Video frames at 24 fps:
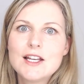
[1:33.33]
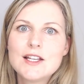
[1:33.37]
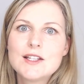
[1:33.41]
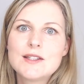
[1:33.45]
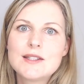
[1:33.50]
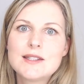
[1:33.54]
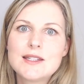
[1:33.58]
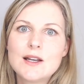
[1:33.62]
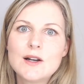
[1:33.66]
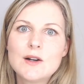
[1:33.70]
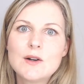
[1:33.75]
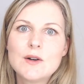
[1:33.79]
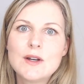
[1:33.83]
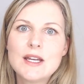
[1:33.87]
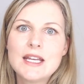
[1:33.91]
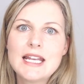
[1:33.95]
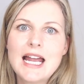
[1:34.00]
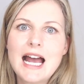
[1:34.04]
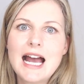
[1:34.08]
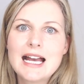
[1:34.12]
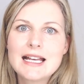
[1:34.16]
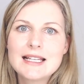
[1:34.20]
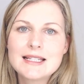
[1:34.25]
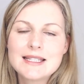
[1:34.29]
So it
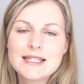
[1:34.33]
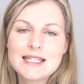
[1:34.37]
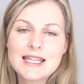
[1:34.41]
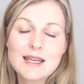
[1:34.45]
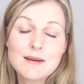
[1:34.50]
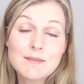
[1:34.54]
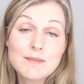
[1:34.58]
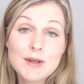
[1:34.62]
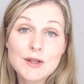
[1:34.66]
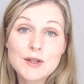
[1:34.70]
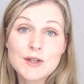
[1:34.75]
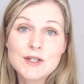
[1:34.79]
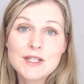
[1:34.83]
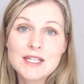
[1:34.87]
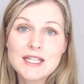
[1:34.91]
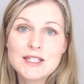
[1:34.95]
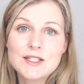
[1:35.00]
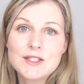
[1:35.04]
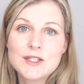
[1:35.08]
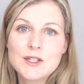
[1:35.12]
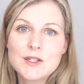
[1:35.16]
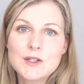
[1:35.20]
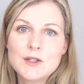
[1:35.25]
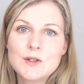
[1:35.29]
has the ability
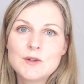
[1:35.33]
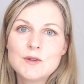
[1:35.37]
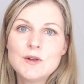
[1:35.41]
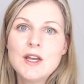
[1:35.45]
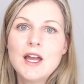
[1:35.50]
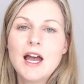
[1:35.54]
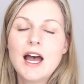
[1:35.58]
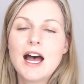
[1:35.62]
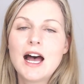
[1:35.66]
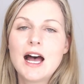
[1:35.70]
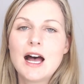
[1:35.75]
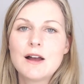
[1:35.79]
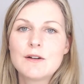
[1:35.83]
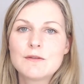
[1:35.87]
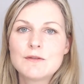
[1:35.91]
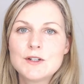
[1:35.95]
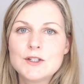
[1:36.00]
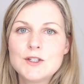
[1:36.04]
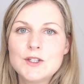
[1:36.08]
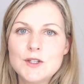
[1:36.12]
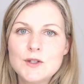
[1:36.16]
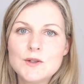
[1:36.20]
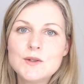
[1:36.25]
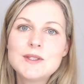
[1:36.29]
to uh,
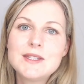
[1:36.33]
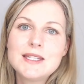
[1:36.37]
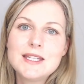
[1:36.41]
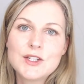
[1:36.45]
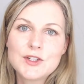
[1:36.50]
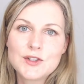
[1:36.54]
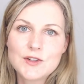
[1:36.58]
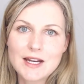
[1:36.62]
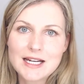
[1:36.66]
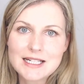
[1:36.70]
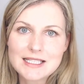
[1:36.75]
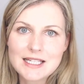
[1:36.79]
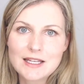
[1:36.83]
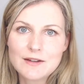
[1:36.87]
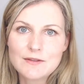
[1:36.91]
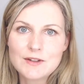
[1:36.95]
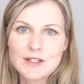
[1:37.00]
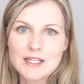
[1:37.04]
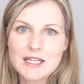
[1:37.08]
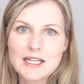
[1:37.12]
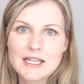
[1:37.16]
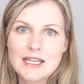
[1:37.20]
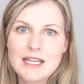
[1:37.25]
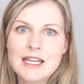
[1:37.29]
reduce seizure
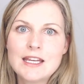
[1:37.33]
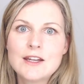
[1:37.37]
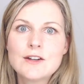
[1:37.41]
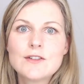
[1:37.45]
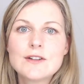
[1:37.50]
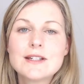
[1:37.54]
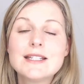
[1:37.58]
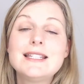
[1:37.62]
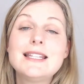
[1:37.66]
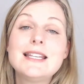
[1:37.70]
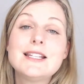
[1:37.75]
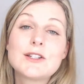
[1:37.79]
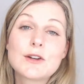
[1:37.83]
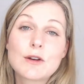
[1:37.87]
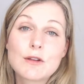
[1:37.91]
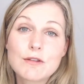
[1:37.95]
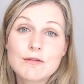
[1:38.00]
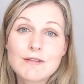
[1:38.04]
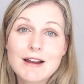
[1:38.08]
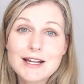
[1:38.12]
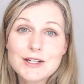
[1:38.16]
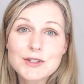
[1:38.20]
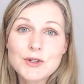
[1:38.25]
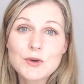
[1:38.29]
activity, increase seizure
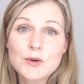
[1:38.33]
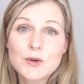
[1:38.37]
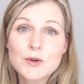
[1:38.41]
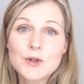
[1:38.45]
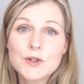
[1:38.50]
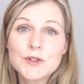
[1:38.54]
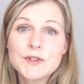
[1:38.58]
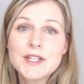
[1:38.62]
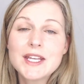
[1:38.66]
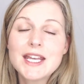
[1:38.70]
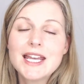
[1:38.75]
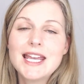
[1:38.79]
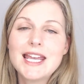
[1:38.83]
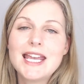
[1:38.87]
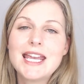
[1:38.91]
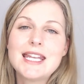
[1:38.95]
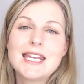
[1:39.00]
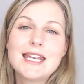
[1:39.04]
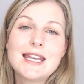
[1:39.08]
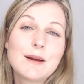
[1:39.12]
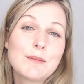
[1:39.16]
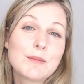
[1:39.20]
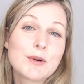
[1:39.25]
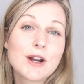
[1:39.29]
threshold in
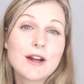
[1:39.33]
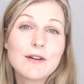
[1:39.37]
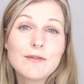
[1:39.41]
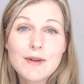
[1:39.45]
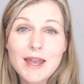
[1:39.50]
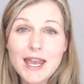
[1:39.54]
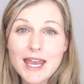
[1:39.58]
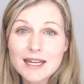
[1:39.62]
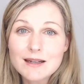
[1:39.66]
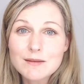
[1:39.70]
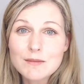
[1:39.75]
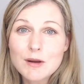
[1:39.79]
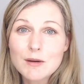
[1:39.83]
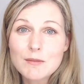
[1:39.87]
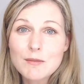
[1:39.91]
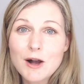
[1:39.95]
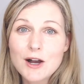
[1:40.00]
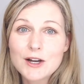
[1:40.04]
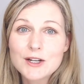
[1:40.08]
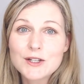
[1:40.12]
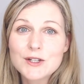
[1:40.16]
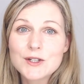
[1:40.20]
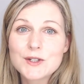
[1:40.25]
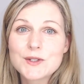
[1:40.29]
a number of animal
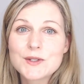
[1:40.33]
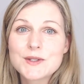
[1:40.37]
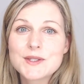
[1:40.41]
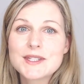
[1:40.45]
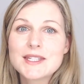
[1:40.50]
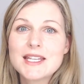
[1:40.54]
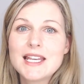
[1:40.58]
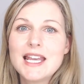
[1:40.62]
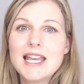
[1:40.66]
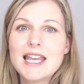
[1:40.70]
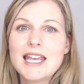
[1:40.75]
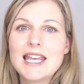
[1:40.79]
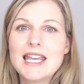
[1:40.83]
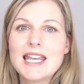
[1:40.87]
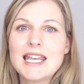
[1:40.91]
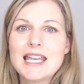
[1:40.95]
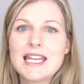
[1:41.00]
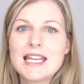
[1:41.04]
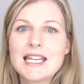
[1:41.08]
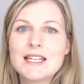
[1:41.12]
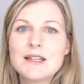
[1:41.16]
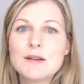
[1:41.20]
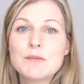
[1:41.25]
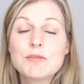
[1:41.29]
models,
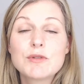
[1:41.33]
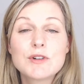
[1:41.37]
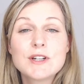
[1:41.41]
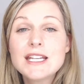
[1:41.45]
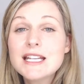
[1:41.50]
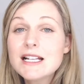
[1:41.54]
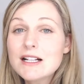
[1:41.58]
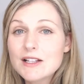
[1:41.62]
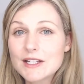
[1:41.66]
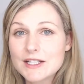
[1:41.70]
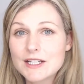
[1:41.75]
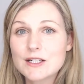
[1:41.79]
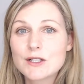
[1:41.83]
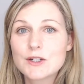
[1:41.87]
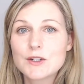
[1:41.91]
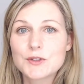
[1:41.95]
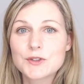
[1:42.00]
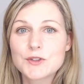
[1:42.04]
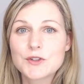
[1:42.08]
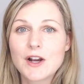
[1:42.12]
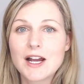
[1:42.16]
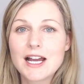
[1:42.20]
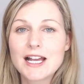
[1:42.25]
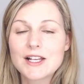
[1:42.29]
in
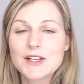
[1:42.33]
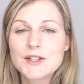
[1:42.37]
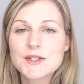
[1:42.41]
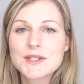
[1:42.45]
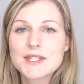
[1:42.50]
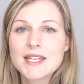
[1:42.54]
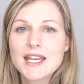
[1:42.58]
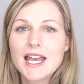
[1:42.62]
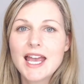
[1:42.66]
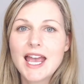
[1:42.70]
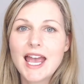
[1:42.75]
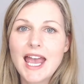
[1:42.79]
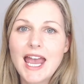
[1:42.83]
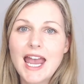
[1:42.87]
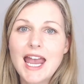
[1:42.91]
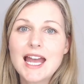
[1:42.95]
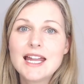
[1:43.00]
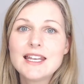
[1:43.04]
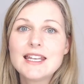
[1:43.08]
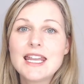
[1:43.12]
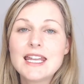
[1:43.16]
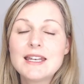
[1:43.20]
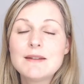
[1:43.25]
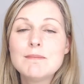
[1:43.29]
preclinical trials
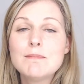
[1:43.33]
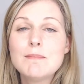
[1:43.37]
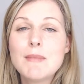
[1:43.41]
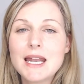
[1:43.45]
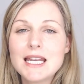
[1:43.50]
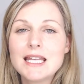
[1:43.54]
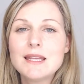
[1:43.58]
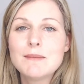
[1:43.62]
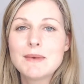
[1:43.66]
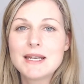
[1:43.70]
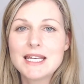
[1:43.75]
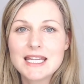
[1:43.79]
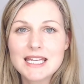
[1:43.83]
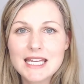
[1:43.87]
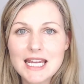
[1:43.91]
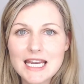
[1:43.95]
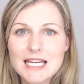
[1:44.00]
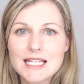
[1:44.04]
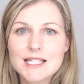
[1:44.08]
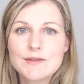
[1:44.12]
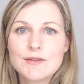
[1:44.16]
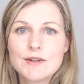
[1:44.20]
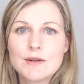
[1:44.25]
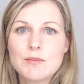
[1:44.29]
and in many, many
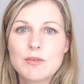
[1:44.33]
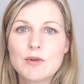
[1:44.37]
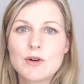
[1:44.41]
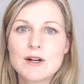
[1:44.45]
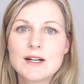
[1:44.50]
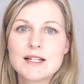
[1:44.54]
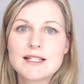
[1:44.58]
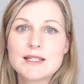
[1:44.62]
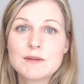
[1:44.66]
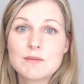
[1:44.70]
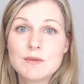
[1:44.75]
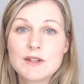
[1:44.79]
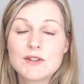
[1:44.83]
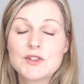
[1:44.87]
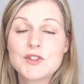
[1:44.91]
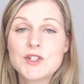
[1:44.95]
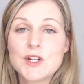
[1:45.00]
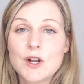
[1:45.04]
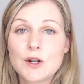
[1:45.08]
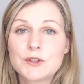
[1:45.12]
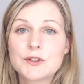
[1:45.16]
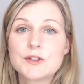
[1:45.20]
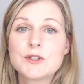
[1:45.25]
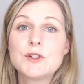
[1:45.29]
case reports with
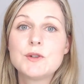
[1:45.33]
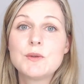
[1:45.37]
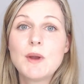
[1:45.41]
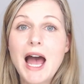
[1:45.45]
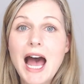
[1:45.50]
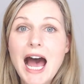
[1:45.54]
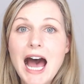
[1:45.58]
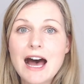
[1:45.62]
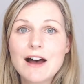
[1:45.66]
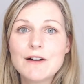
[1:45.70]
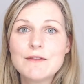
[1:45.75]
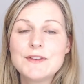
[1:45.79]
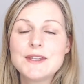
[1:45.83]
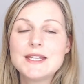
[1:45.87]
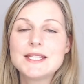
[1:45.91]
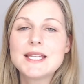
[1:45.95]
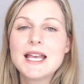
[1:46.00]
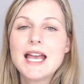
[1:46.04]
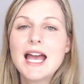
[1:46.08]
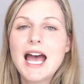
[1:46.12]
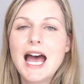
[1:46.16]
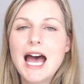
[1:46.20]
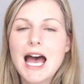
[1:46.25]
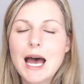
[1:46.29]
children who have these
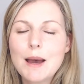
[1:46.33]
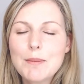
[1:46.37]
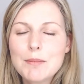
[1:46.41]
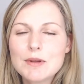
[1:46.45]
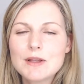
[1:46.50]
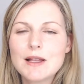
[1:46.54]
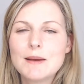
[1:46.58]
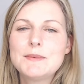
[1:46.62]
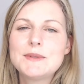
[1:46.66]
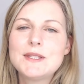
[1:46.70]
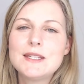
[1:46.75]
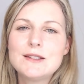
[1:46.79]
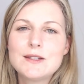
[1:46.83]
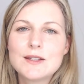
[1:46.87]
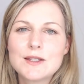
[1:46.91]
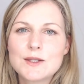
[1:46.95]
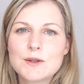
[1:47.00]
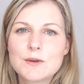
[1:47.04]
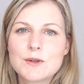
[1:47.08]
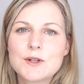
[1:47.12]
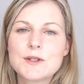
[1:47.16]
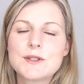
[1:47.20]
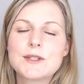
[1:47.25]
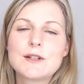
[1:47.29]
epilepsy
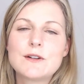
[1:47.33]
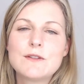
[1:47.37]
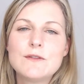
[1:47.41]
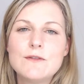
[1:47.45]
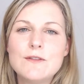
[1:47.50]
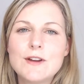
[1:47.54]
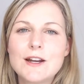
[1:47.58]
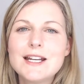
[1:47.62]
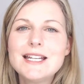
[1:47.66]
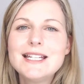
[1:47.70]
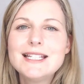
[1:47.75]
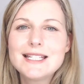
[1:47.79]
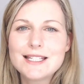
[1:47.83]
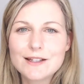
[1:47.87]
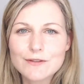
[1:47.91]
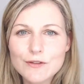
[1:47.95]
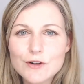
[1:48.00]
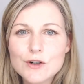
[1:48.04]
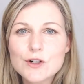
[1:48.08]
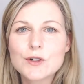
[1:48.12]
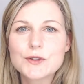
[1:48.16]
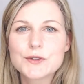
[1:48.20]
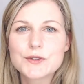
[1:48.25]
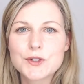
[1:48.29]
disorders that are very
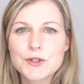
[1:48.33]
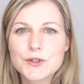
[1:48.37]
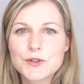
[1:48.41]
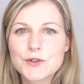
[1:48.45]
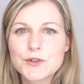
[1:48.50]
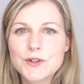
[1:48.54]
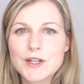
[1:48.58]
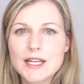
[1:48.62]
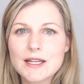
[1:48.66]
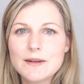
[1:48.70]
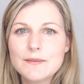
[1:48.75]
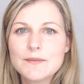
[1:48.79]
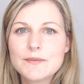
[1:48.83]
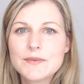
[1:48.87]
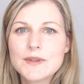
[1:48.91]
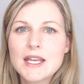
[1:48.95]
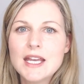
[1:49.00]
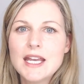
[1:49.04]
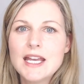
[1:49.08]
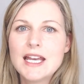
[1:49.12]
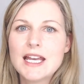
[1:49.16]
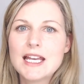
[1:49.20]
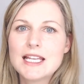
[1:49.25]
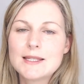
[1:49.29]
difficult to treat,
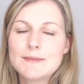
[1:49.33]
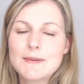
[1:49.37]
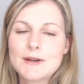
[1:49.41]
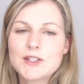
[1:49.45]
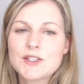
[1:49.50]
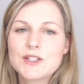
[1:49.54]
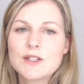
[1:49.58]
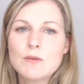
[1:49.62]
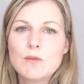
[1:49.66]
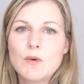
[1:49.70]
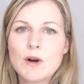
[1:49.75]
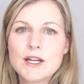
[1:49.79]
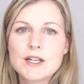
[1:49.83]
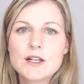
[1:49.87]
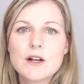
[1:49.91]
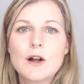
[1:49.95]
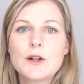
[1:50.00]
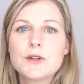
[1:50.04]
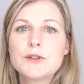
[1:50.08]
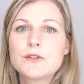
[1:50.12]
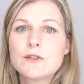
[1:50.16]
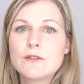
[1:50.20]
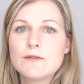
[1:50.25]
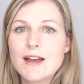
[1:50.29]
especially one
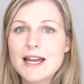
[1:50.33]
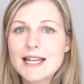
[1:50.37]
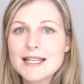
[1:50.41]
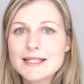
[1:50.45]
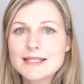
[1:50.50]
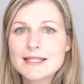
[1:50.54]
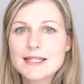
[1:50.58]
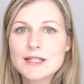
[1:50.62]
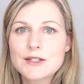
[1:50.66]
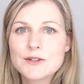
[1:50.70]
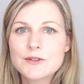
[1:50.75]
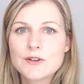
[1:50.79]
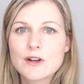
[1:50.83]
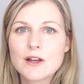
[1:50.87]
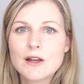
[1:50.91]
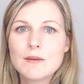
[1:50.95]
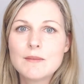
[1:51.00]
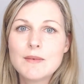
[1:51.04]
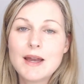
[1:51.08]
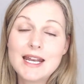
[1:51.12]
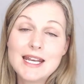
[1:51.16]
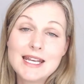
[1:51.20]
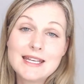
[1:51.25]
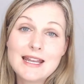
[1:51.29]
called Dravet
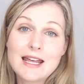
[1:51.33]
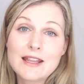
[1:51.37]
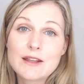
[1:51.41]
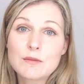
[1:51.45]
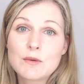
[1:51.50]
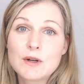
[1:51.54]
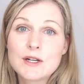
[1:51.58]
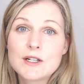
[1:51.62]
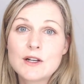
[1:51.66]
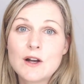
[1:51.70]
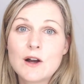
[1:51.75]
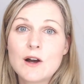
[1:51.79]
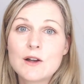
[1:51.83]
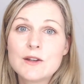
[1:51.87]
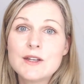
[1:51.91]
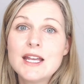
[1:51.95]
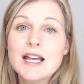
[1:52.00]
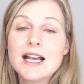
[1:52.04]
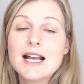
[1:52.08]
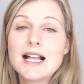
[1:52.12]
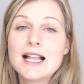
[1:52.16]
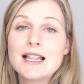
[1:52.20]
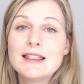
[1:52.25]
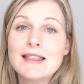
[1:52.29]
syndrome and another one called
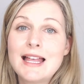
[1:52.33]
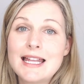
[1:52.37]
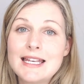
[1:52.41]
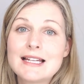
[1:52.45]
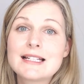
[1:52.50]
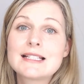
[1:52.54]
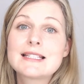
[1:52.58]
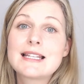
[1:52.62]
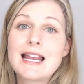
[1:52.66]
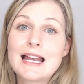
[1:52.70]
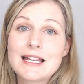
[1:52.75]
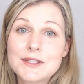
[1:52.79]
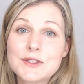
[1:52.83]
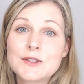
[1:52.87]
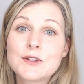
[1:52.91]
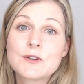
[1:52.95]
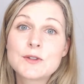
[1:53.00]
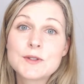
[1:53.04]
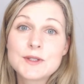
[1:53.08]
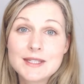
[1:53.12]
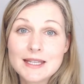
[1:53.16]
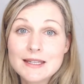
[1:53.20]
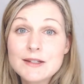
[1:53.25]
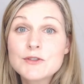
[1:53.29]
Lennox
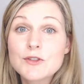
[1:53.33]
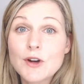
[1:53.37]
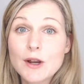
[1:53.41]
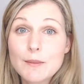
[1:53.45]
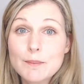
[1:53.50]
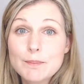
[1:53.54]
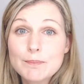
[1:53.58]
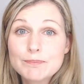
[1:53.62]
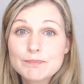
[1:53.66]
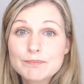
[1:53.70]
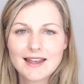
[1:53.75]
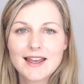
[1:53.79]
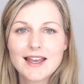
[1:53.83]
Gastaut syndrome.